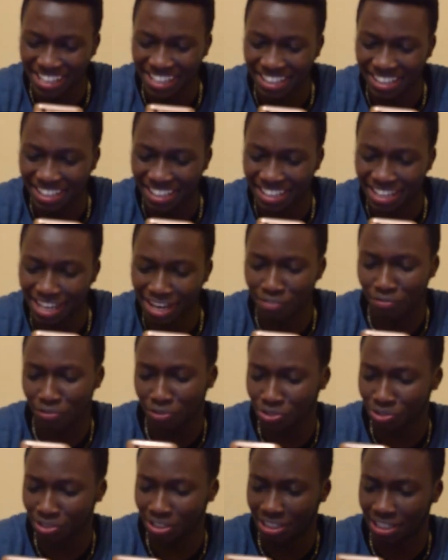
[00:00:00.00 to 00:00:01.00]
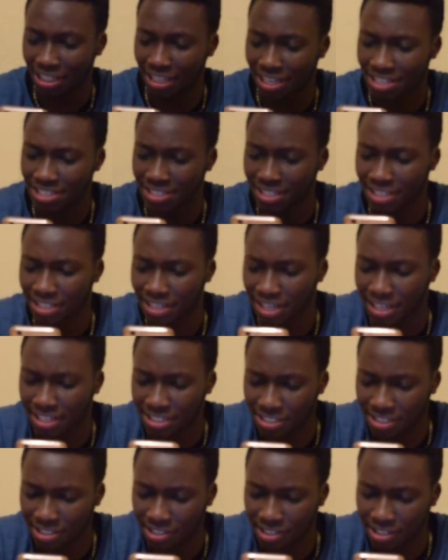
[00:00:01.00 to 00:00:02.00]
Then unfortunately as
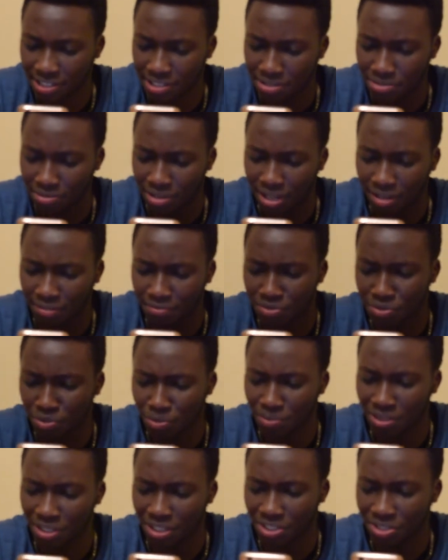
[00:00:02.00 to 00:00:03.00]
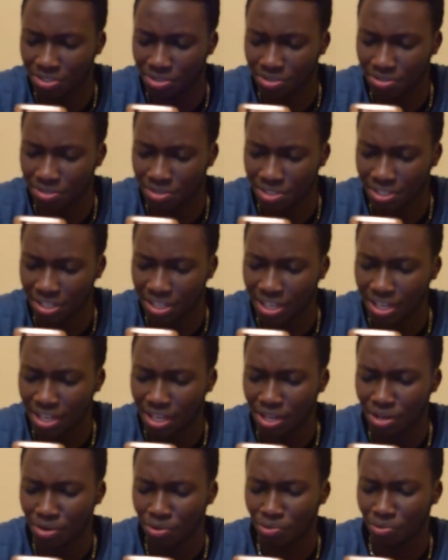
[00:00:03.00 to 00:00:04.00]
Nigerians we have so many issues
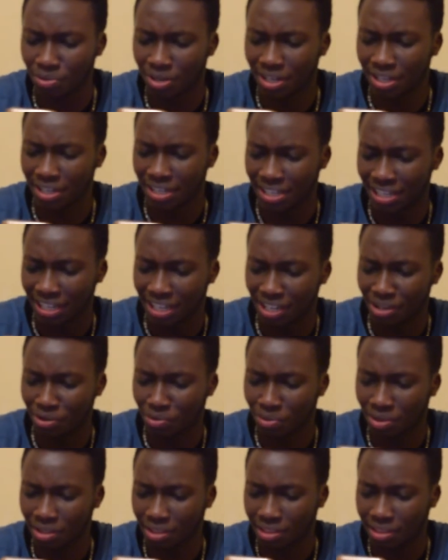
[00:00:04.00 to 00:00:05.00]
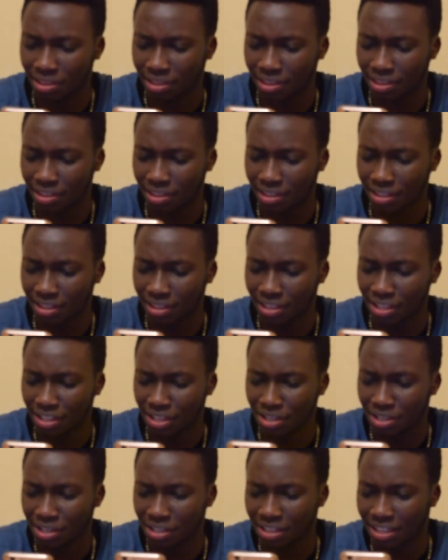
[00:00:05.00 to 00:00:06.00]
we are dealing with.
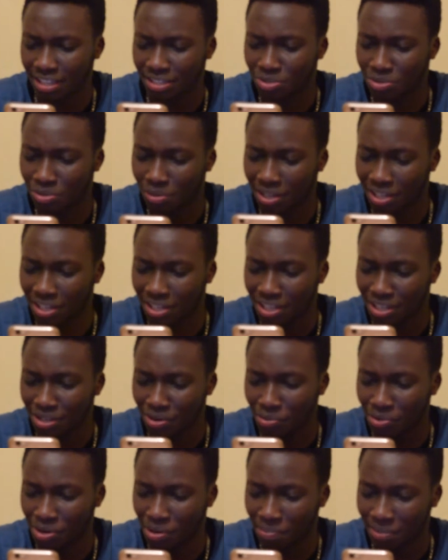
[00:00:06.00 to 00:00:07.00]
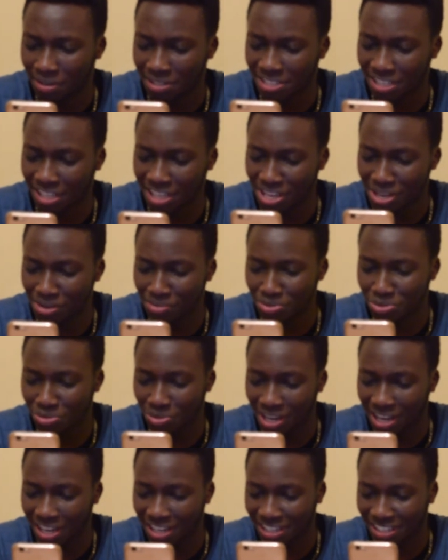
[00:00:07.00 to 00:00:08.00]
That's why we are passing him to
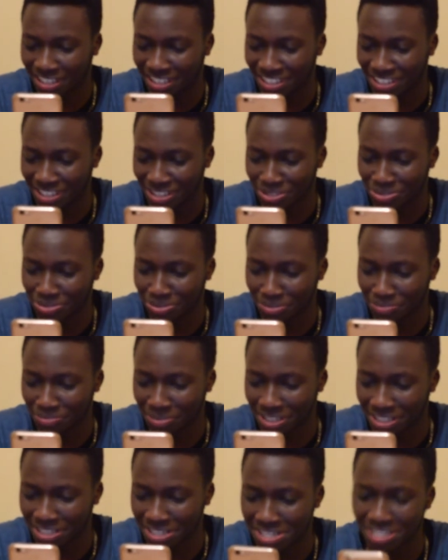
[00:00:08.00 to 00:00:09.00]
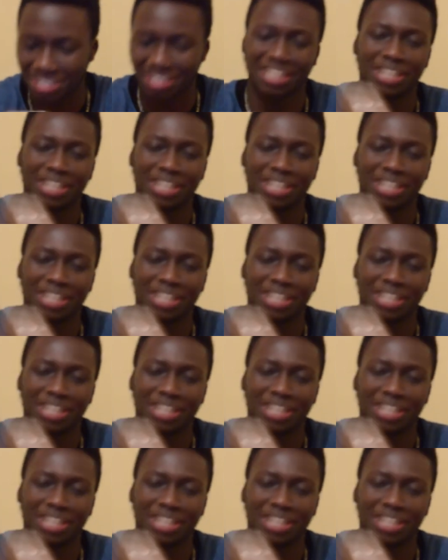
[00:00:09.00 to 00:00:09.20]
Ghana. They should be interested.